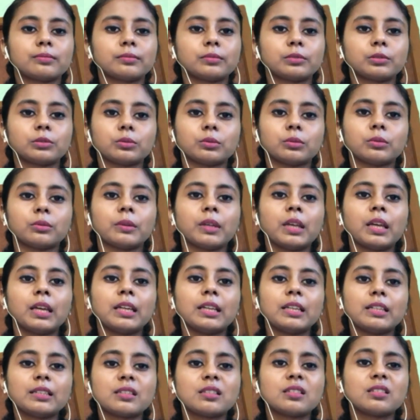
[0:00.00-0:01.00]
So
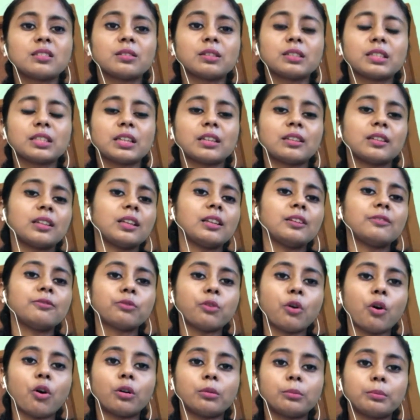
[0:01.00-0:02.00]
it's generally
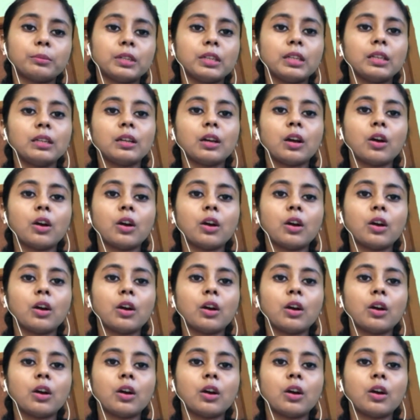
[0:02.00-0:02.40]
formal,